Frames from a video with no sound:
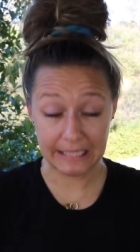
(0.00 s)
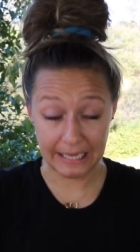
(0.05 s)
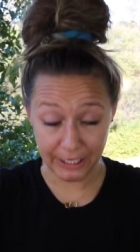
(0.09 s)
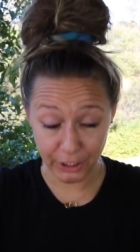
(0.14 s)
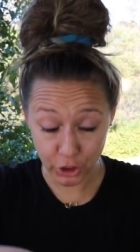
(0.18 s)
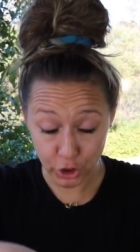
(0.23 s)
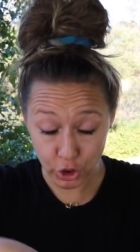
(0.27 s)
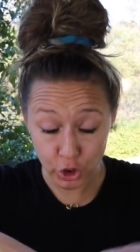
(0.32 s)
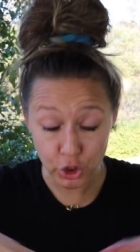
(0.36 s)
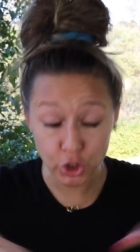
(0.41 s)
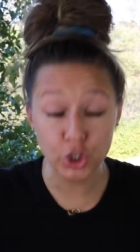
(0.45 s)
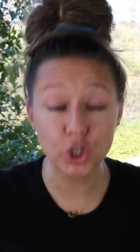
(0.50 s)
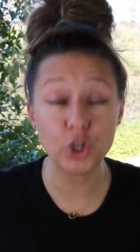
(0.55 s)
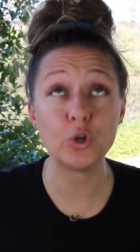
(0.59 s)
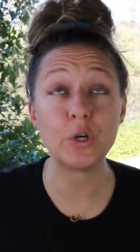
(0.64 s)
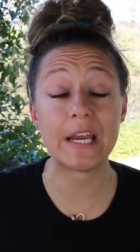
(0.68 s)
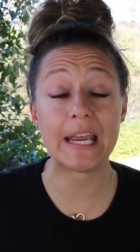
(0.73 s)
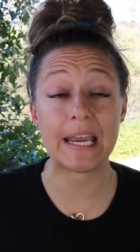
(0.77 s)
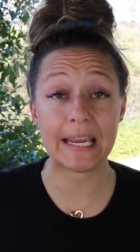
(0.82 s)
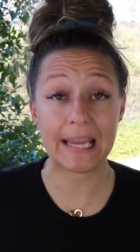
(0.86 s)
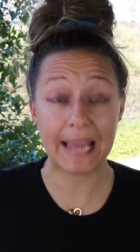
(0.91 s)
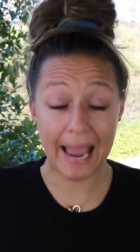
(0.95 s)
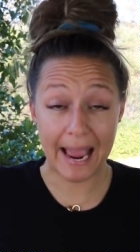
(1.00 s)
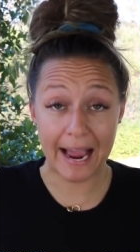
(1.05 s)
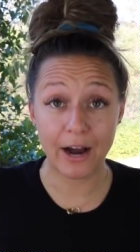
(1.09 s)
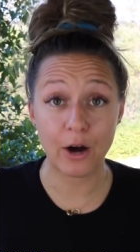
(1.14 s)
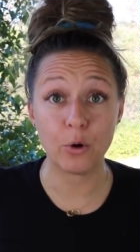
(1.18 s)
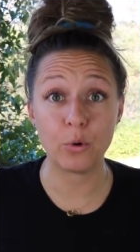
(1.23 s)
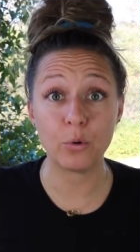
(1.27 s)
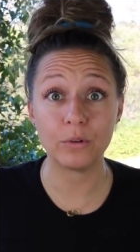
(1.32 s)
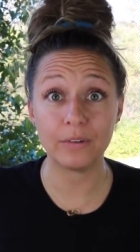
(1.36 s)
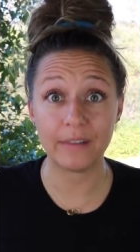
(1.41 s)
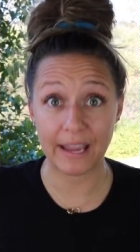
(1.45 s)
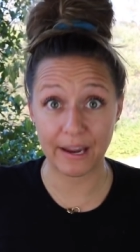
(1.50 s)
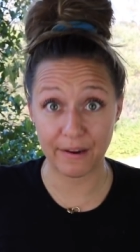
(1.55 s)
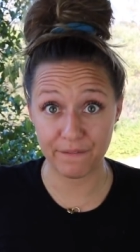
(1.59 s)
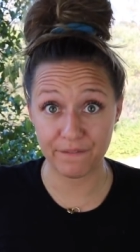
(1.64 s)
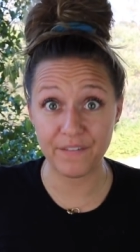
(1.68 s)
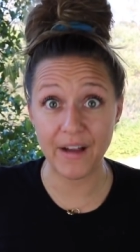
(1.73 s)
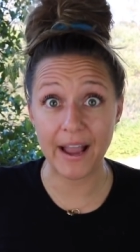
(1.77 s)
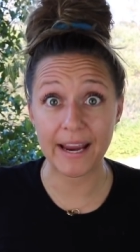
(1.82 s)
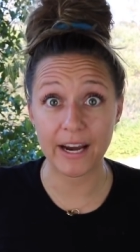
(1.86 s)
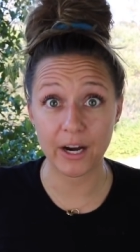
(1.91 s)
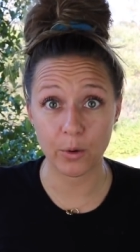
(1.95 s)
like shooting out like
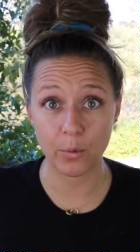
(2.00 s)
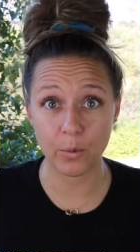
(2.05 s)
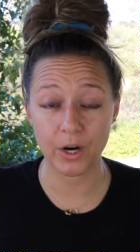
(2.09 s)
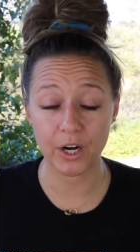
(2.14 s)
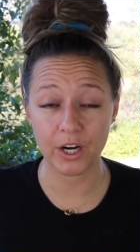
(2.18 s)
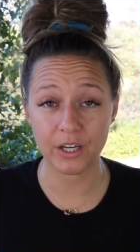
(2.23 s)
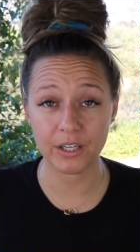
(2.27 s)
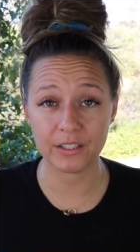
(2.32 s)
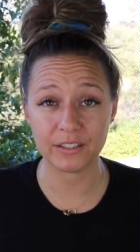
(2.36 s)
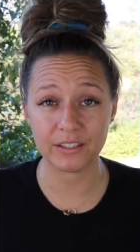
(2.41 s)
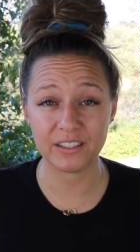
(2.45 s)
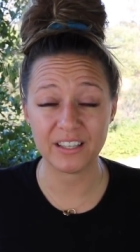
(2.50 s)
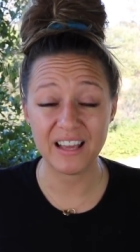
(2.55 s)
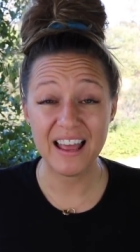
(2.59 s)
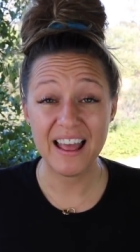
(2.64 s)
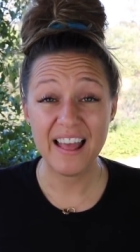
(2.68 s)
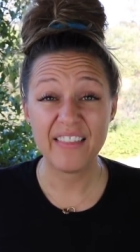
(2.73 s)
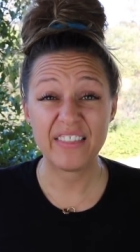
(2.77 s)
fireworks,